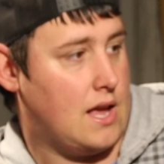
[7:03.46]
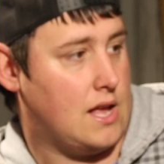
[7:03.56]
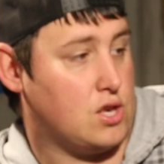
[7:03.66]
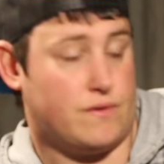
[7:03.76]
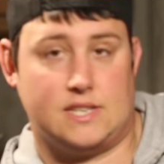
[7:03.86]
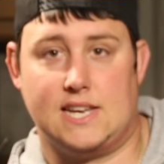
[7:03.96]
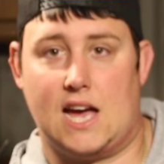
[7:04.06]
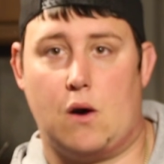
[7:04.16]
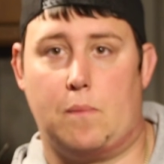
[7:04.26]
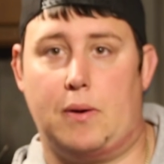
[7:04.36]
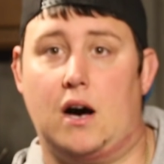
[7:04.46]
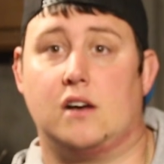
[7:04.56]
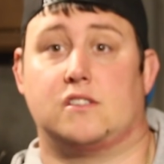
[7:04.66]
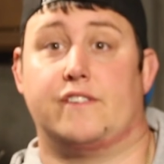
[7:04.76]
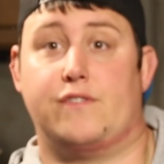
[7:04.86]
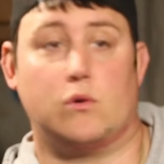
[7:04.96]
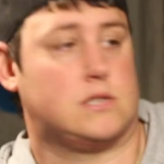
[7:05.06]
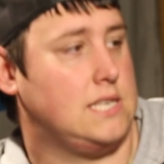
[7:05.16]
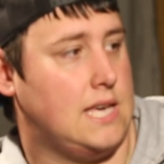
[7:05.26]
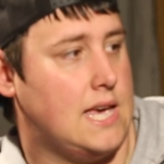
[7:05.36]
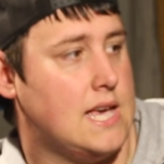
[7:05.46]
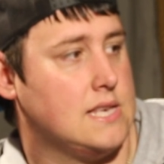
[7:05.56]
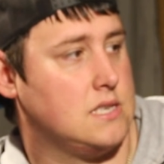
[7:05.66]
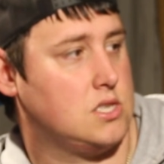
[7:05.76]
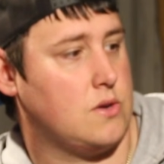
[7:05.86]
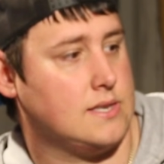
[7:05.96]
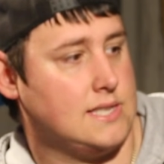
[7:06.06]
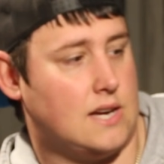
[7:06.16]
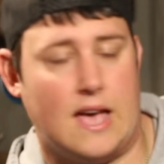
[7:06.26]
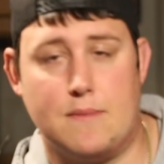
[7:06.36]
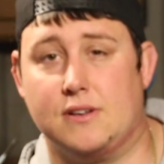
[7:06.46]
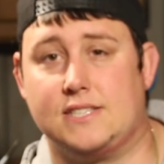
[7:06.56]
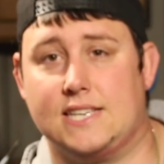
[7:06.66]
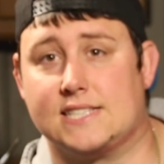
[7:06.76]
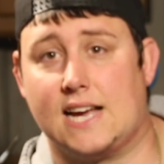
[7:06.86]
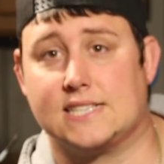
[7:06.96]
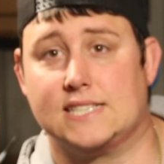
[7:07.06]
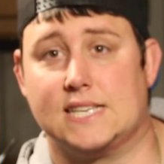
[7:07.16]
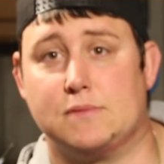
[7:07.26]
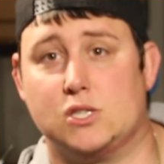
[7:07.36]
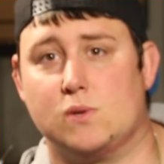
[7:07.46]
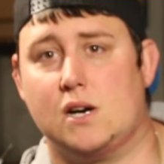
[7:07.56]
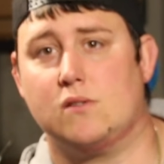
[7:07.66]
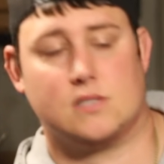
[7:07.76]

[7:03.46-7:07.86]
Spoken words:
It's obviously now past the 40 years, so it's now MOT and tax exempt as well.